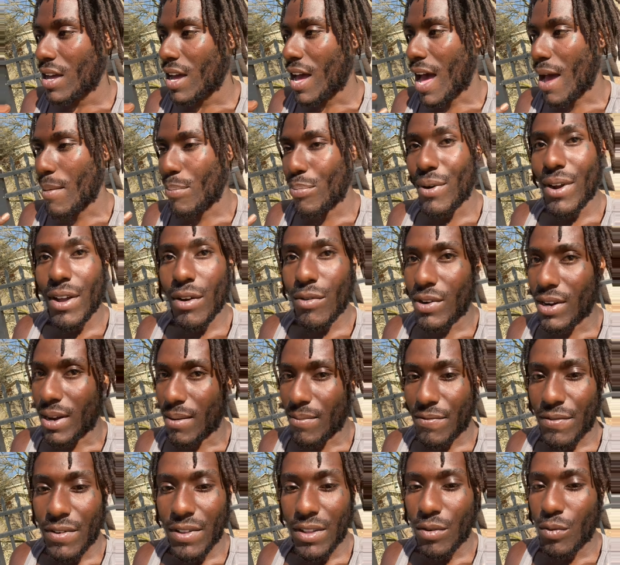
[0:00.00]
I pray when I'm
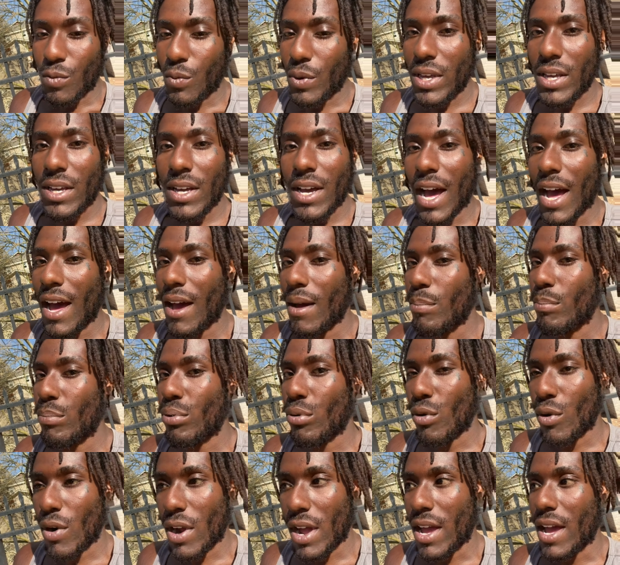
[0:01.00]
feeling weak. I
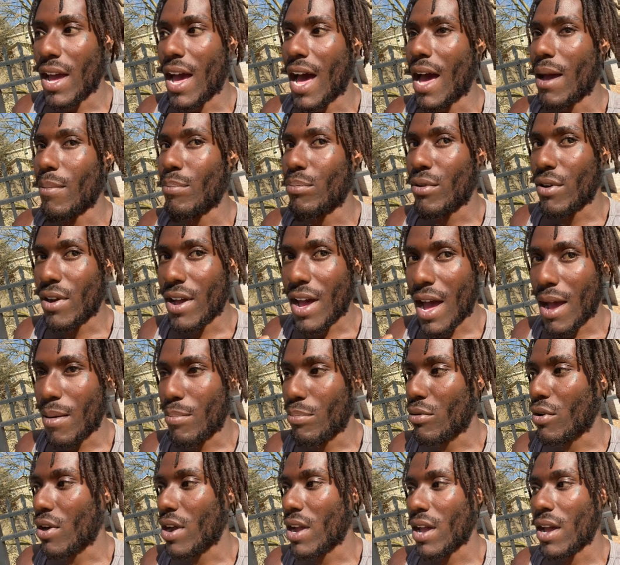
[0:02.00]
pray.
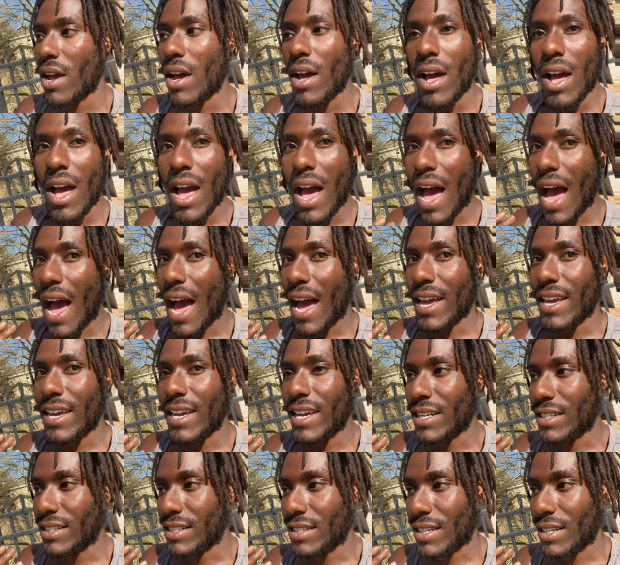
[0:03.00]
I
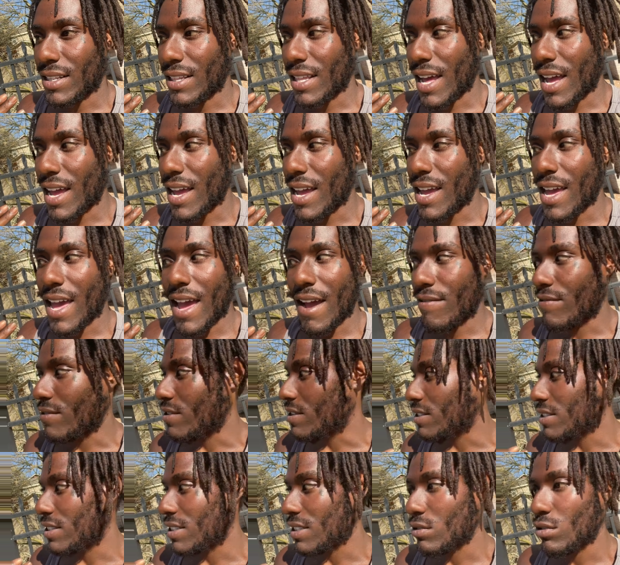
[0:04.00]
get sunlight
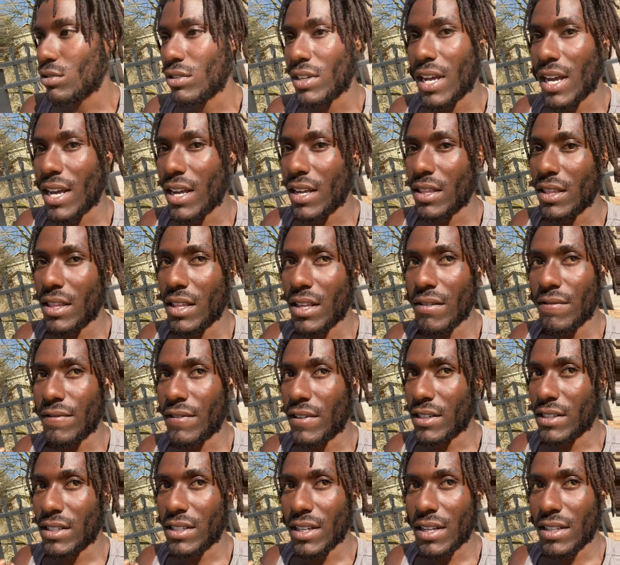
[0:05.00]
every single day. If
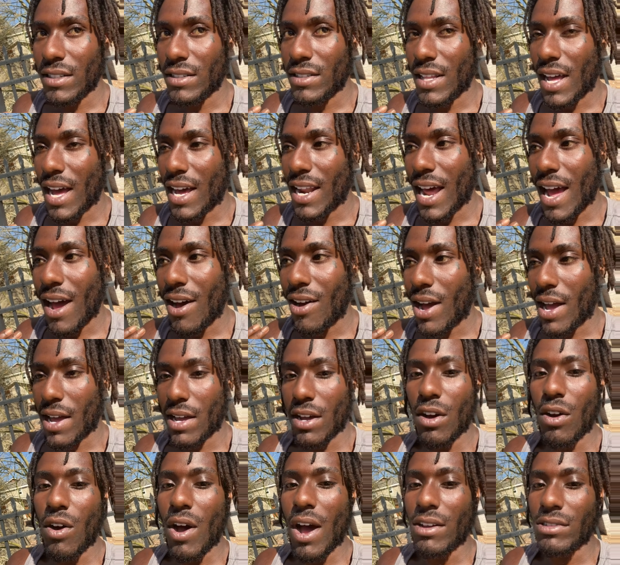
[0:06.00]
the sun's not out, I
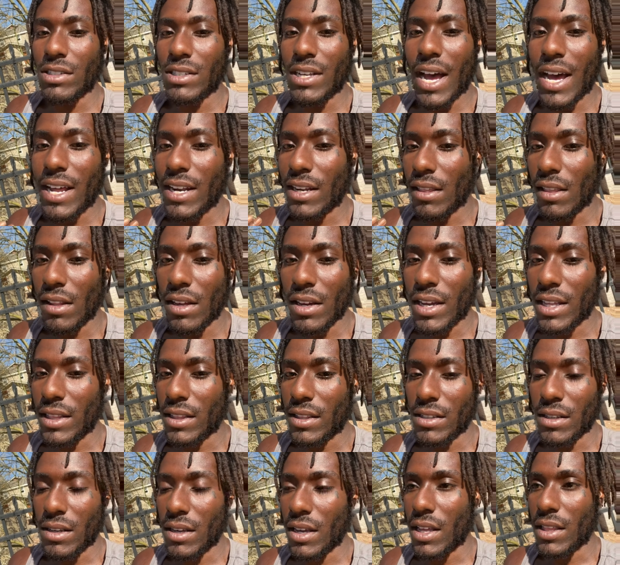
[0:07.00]
go outside and look at
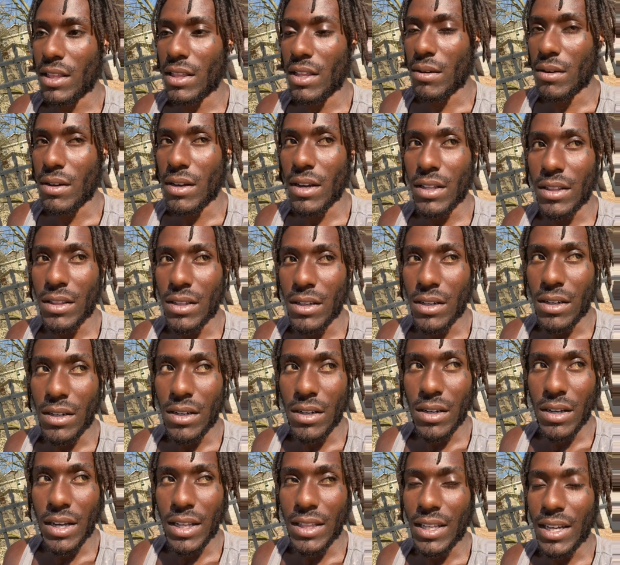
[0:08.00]

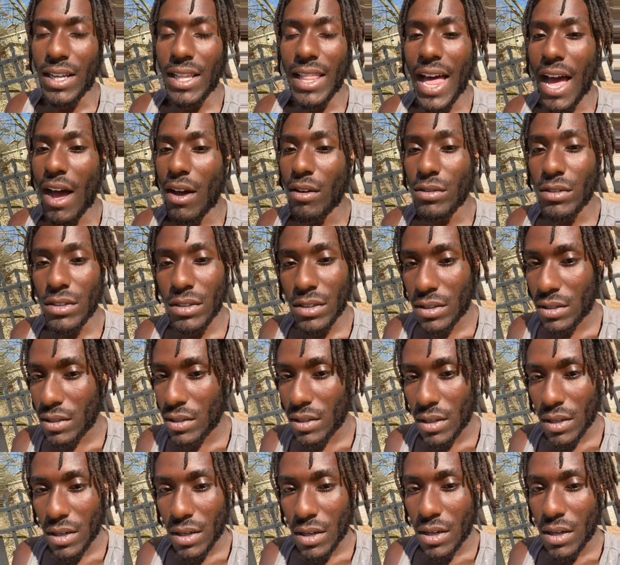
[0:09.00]
the clouds.
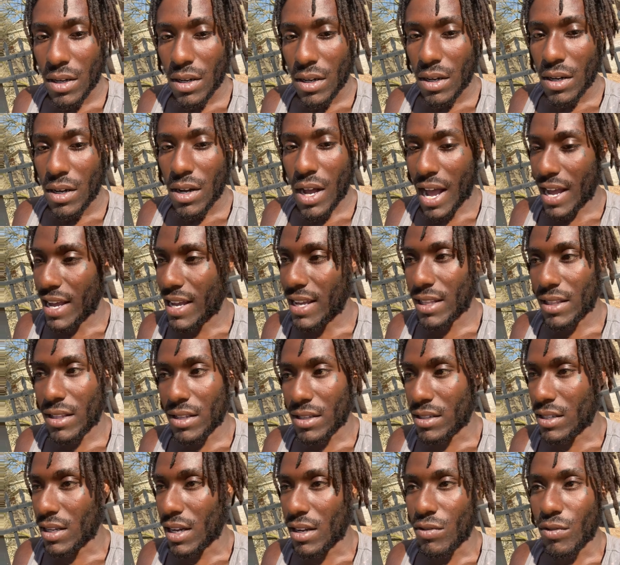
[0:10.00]
I get the
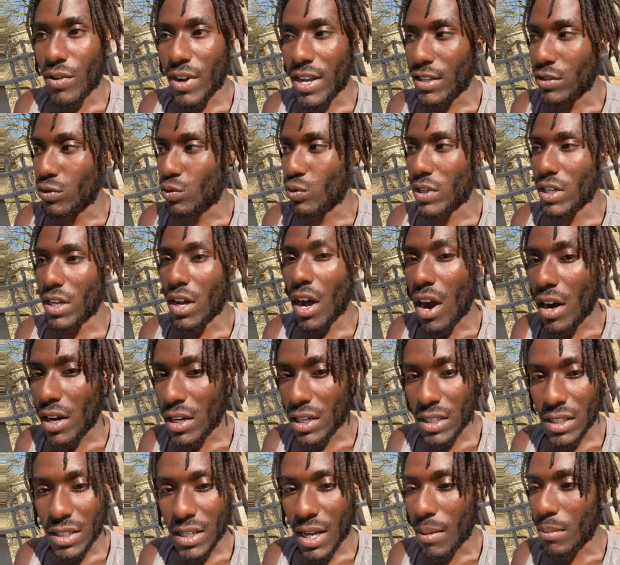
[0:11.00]
sun rays
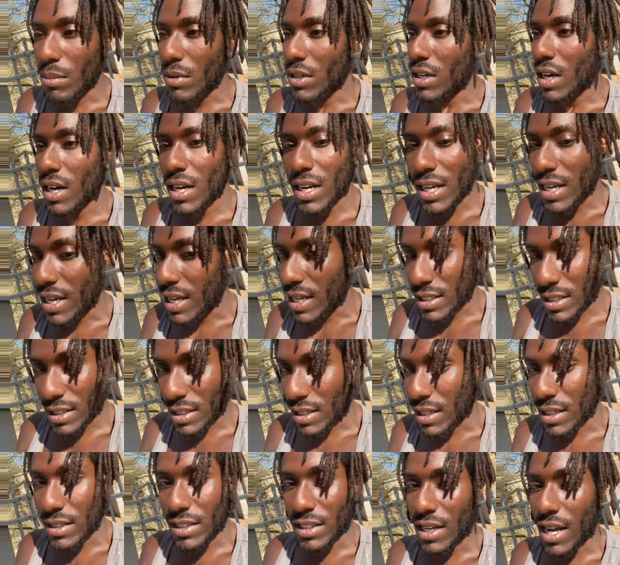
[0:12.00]
regardless. I'm gonna get
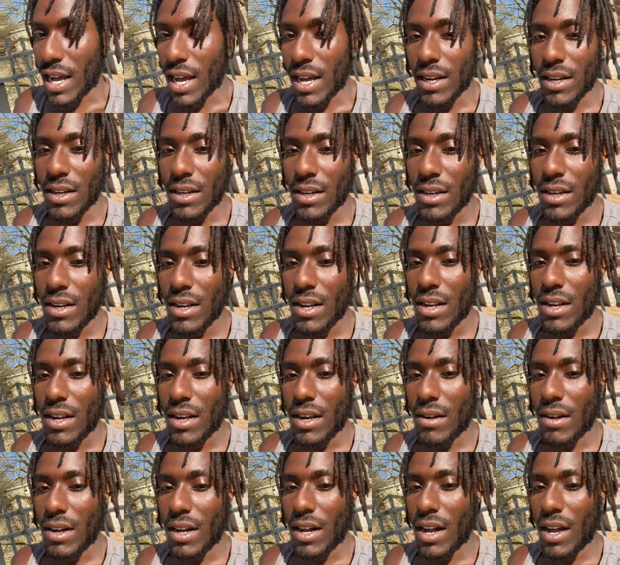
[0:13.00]
sunshine.
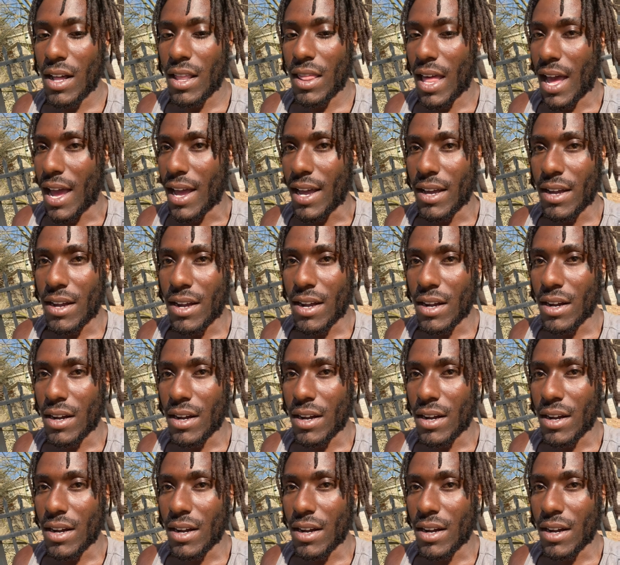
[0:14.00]
Like,